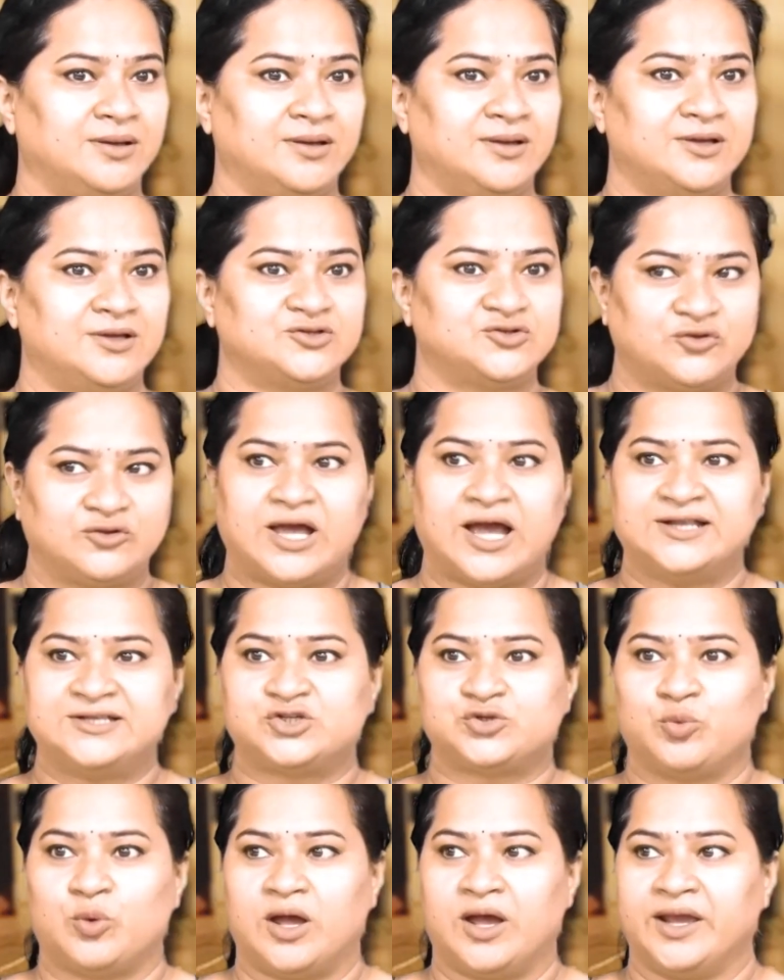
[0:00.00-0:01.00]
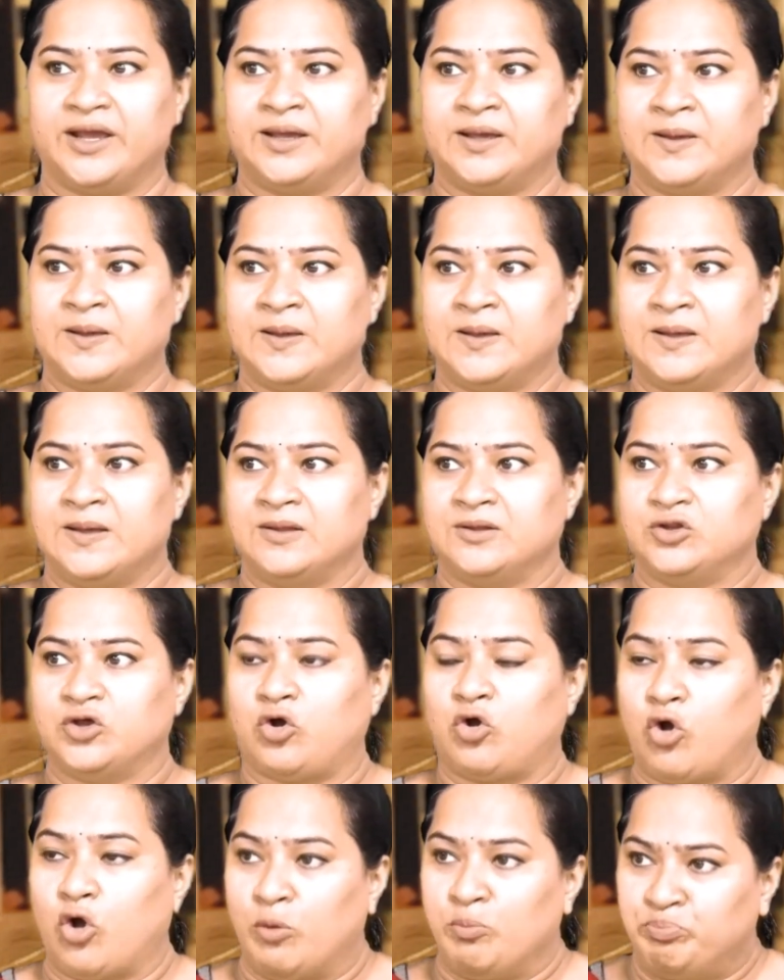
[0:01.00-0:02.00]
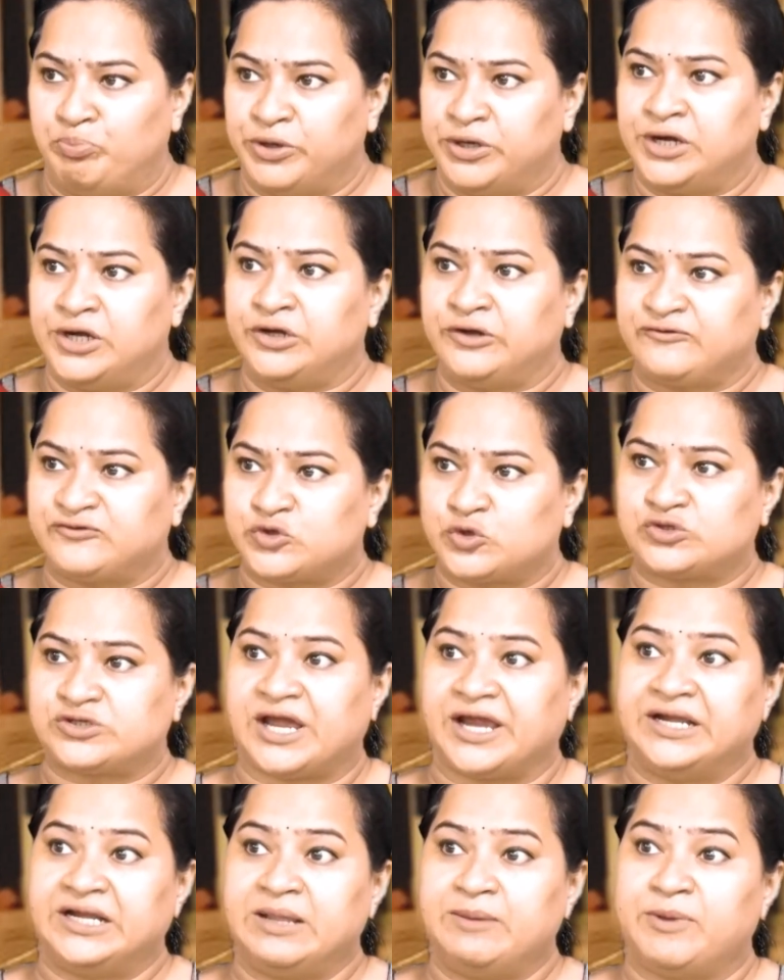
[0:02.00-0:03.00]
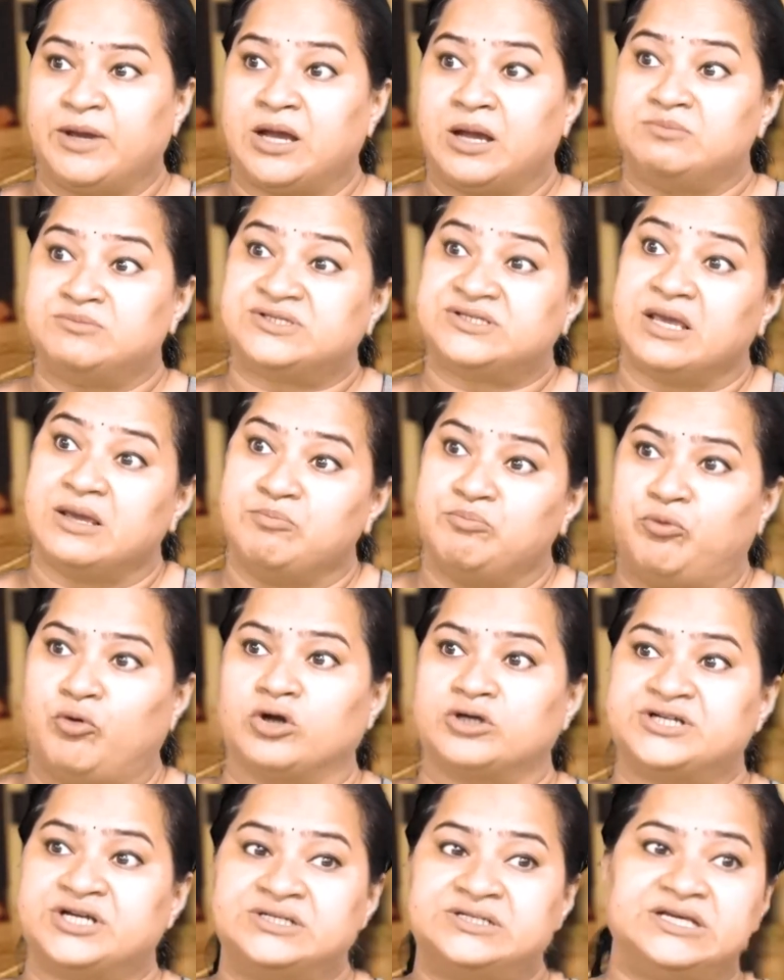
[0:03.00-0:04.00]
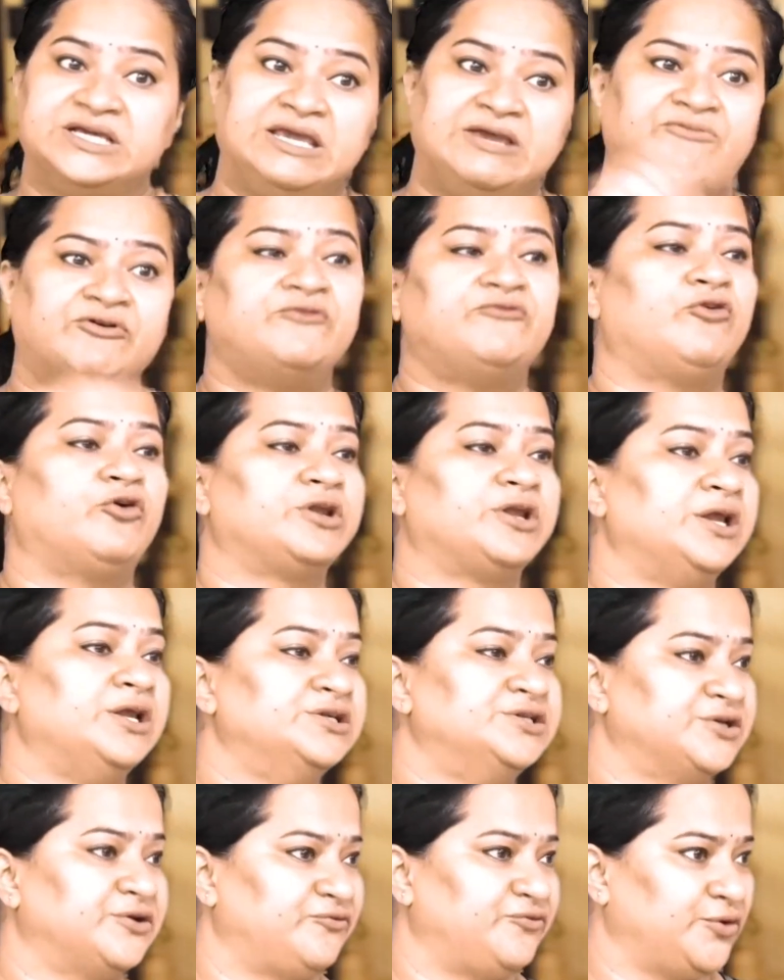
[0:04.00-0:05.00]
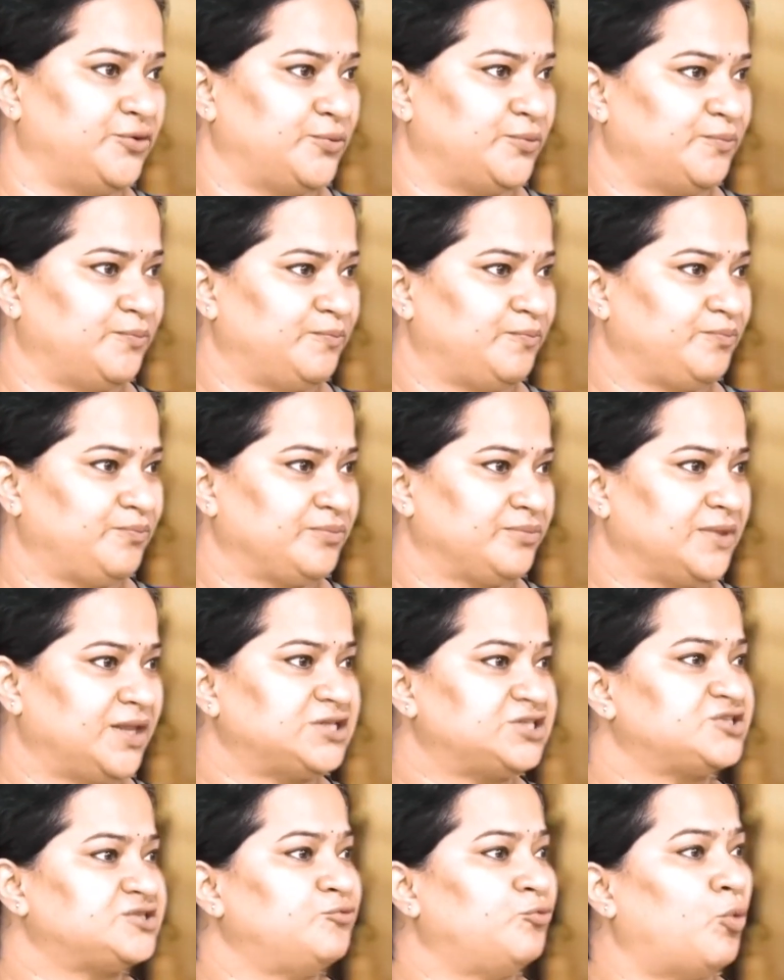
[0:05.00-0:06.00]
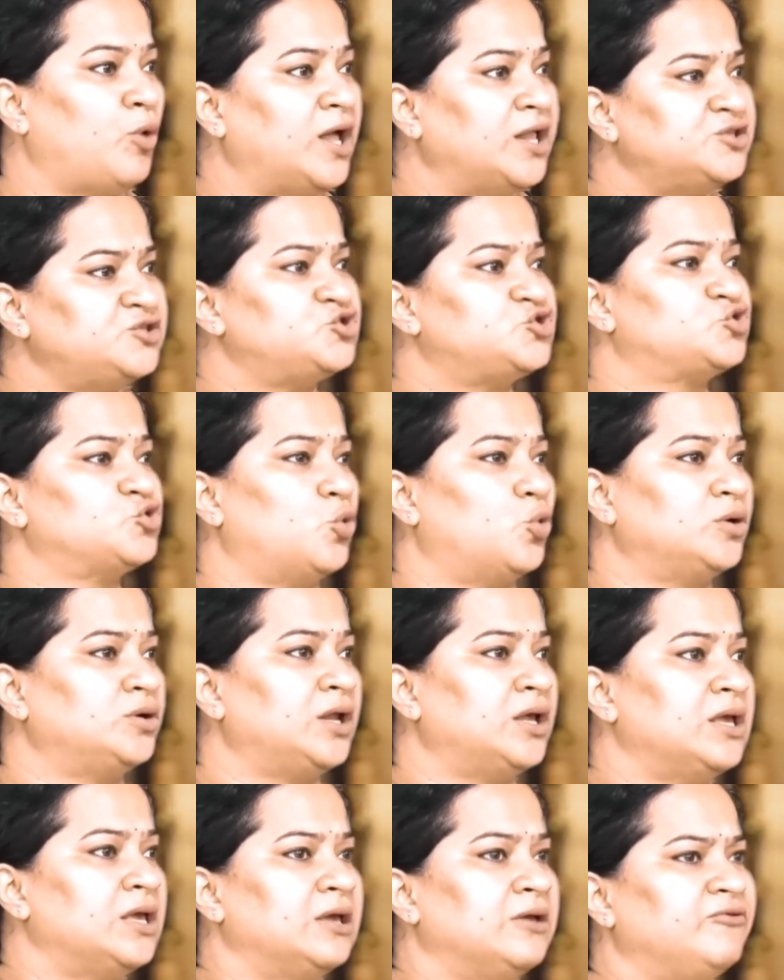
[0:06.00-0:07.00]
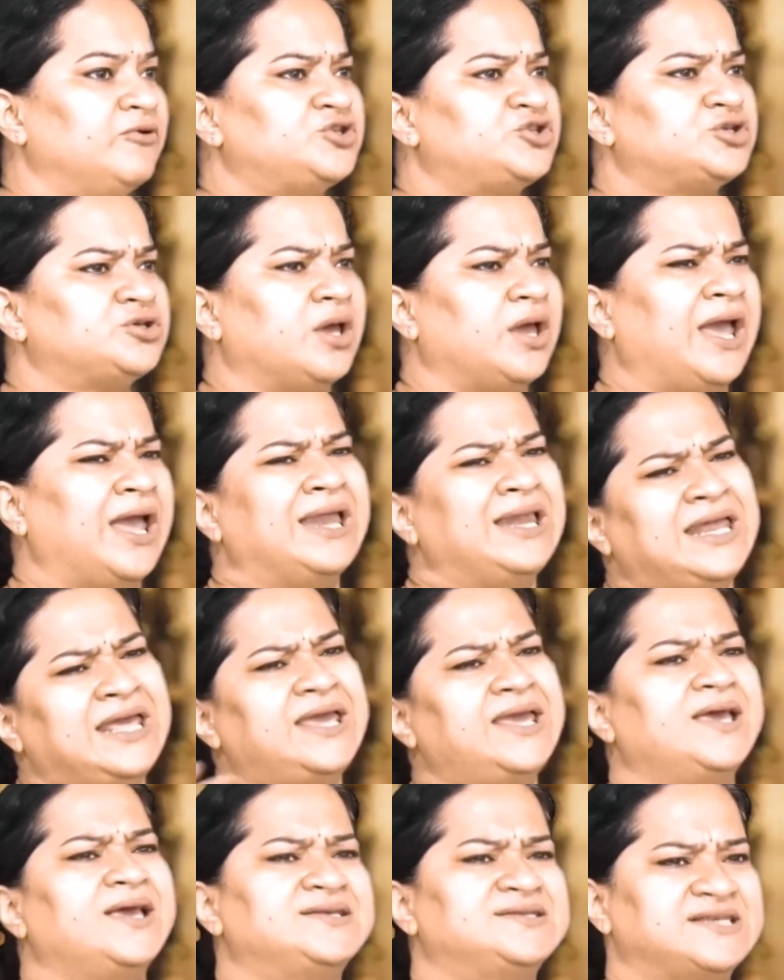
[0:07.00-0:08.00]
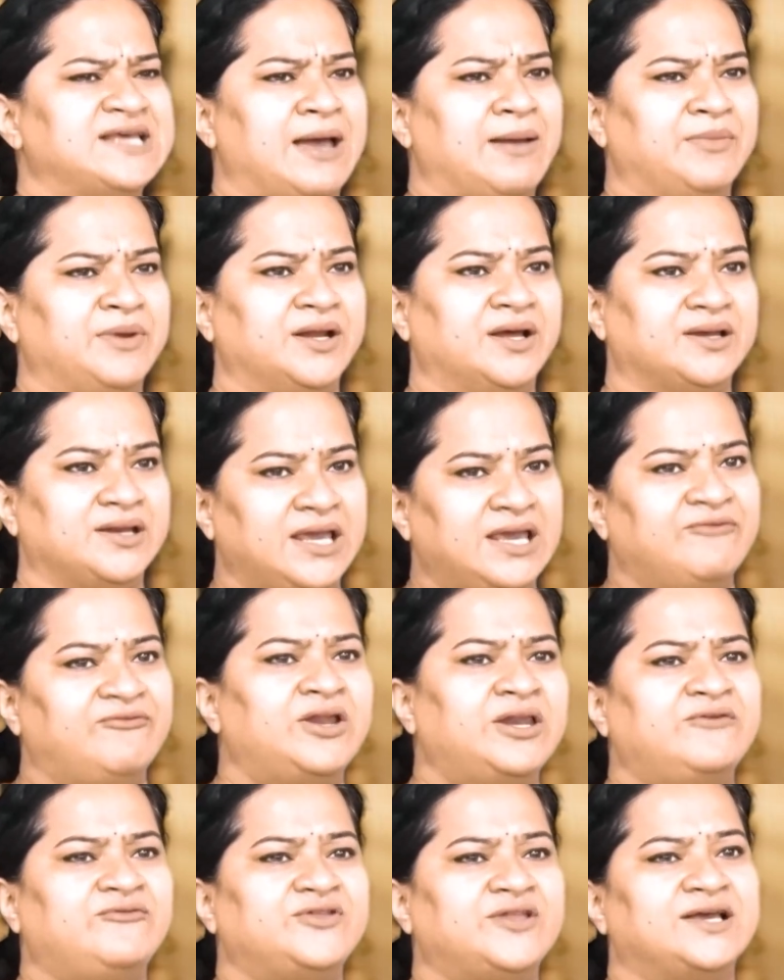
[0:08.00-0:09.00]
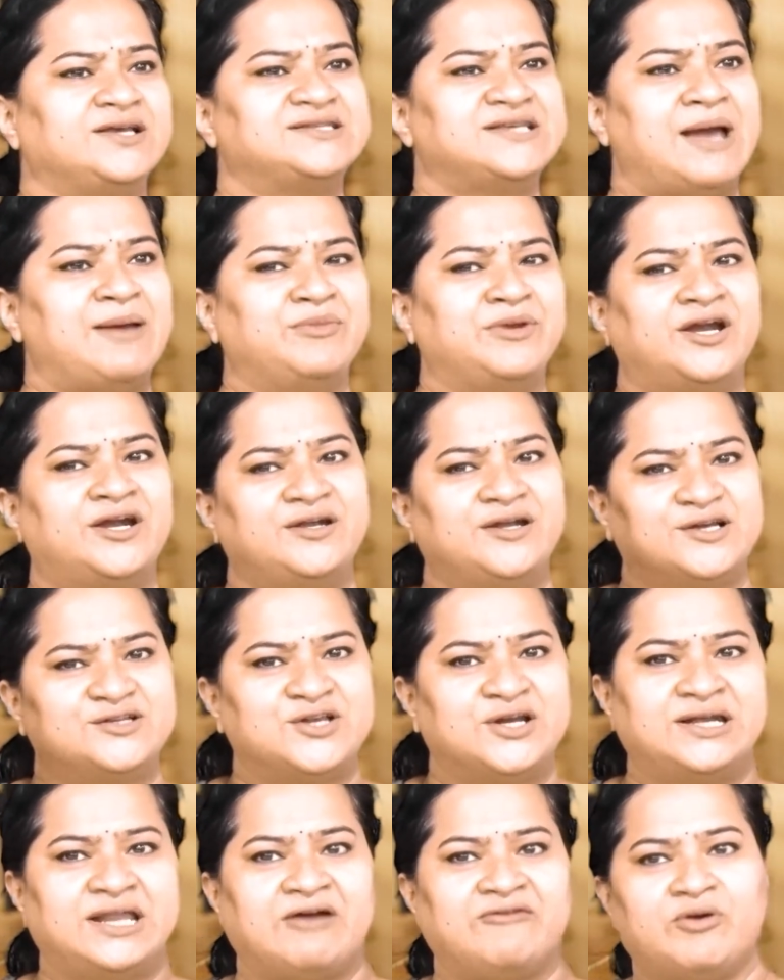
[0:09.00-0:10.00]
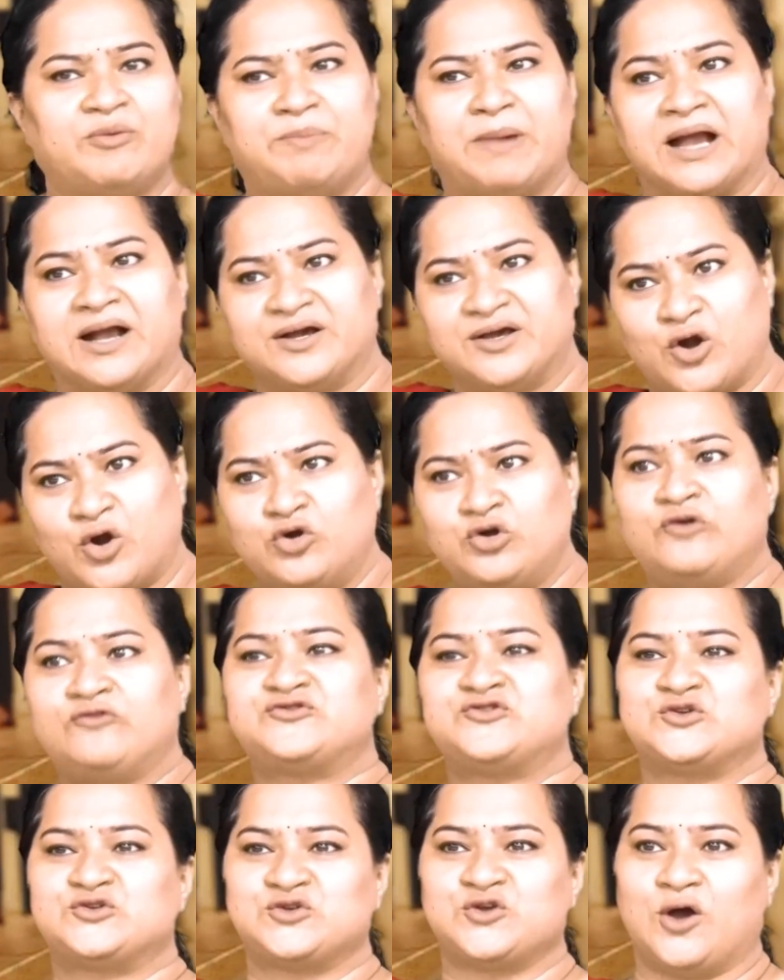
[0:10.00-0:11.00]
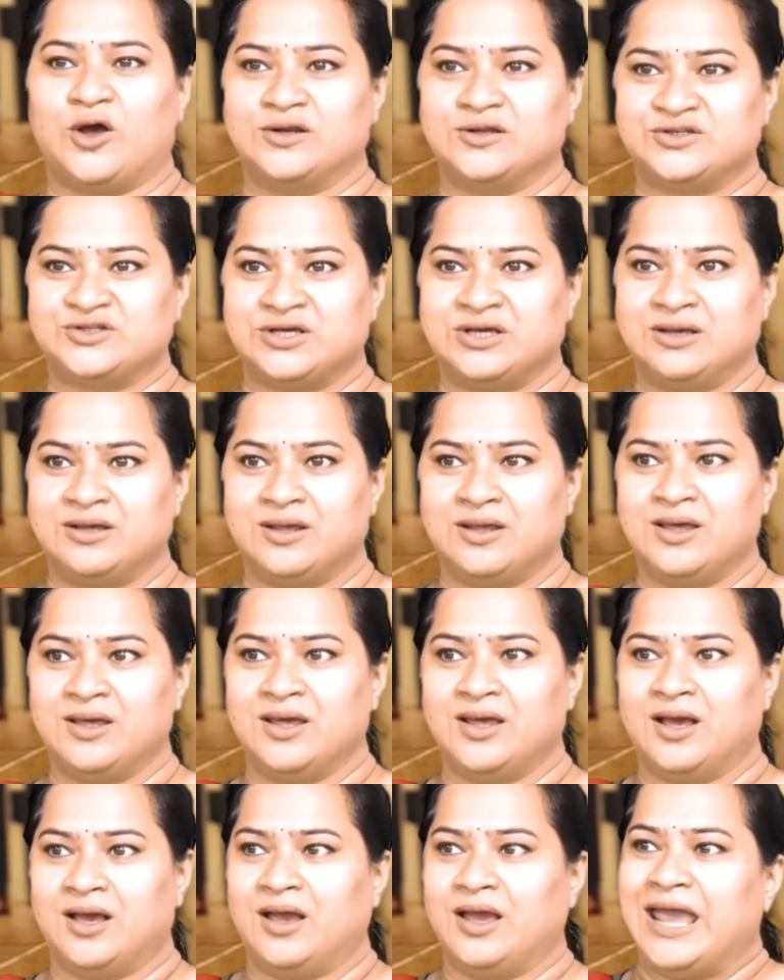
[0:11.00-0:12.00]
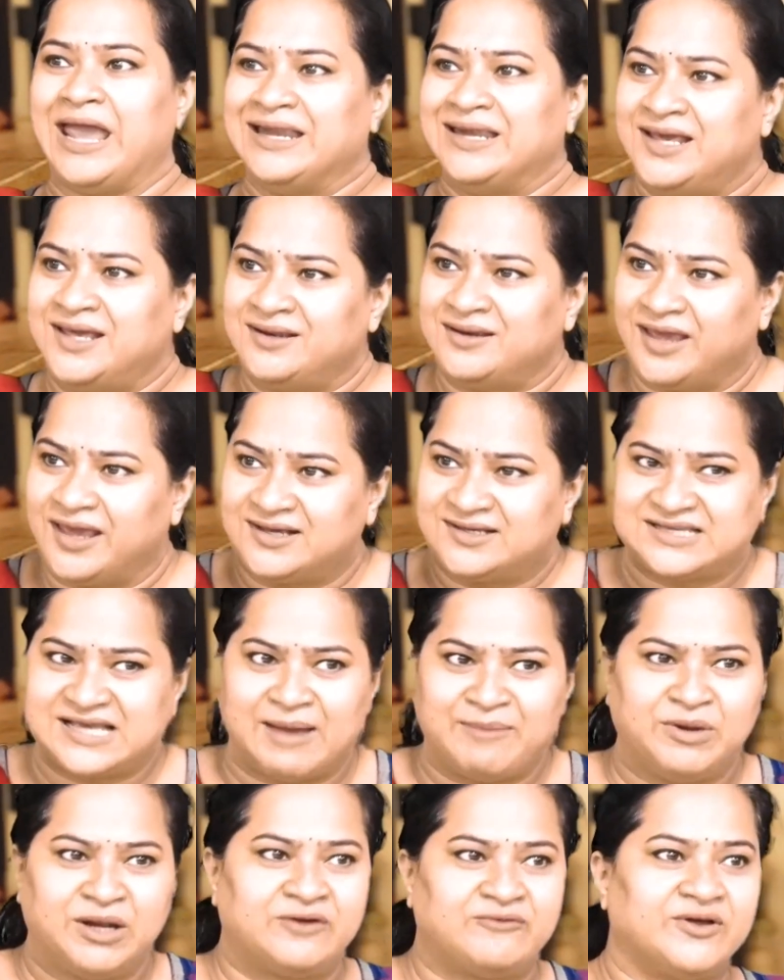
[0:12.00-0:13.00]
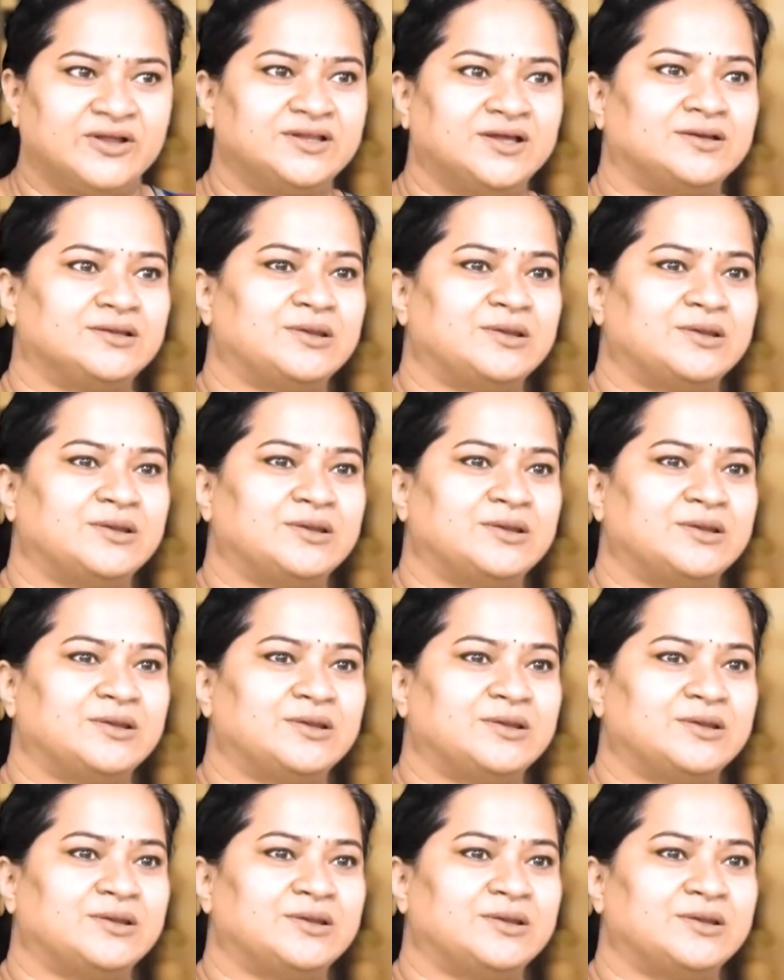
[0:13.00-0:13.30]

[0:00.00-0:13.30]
So that's why the component of society becomes important even for interview. That's one zone which any examiner, even if the examiner doesn't have a background of sociology, Any examiner, whether the